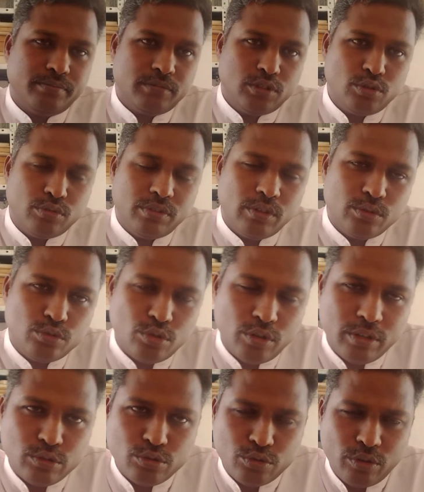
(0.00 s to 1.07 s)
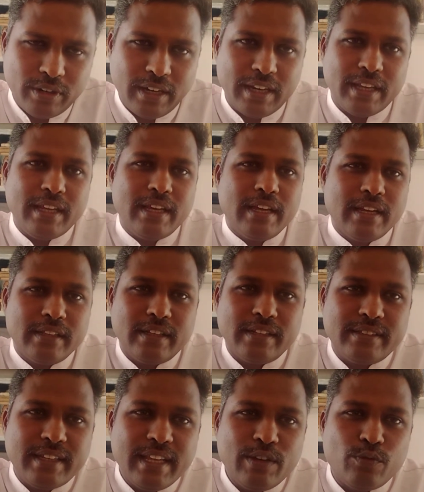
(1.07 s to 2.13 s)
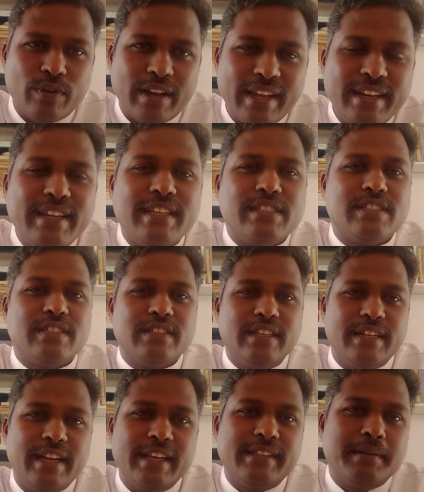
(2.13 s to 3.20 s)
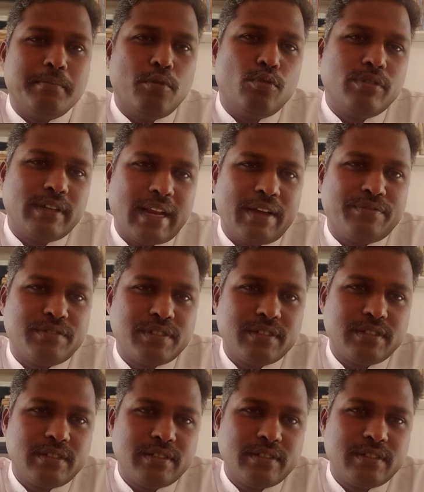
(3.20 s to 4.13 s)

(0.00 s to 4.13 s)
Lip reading: So totally the 3 varieties they take the bone graft.